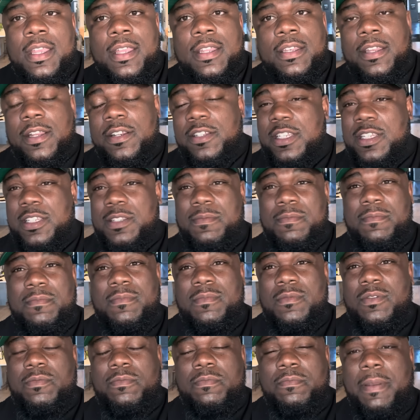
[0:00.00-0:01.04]
They're just
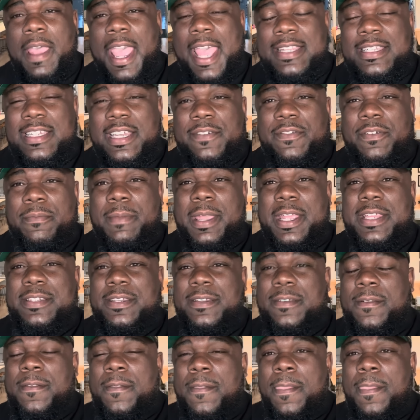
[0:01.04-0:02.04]
passing information.